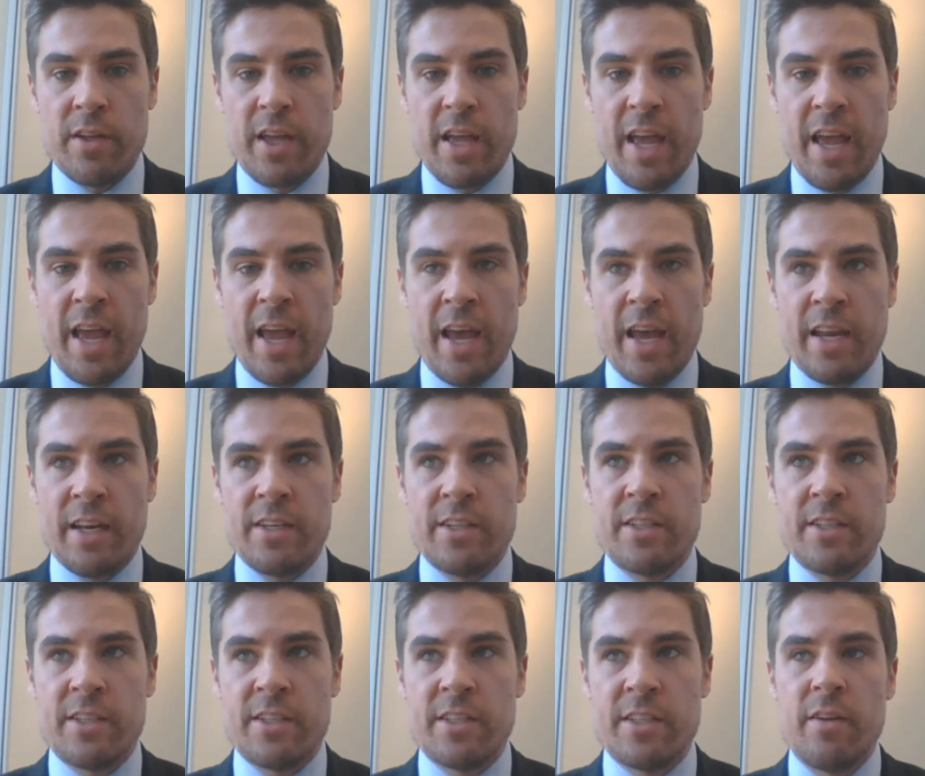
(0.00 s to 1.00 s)
And
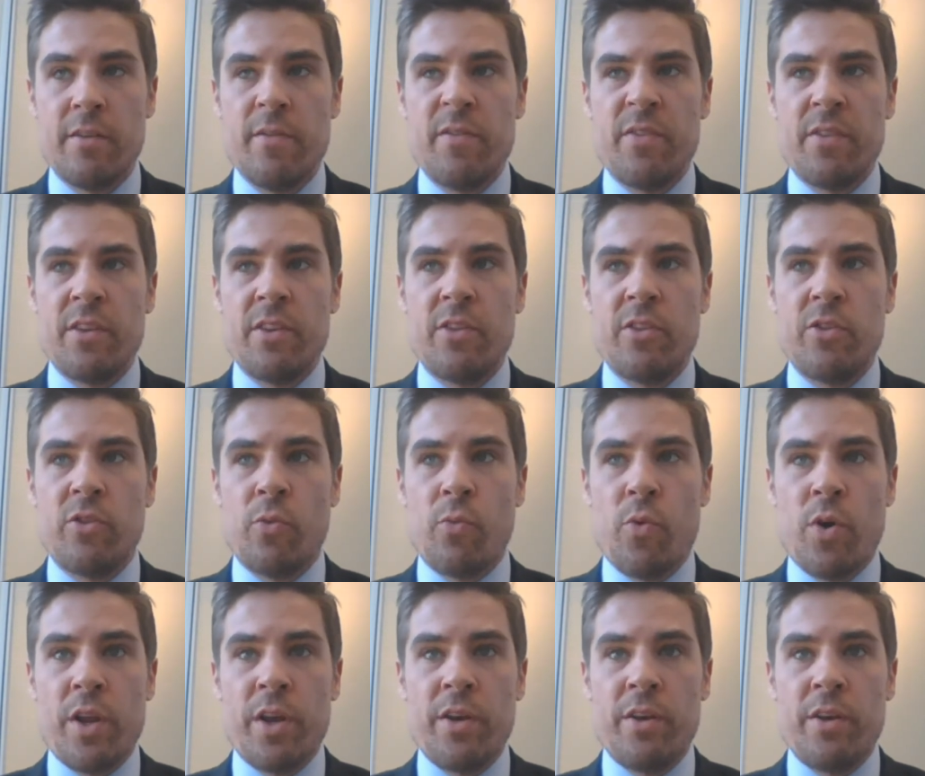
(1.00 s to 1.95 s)
the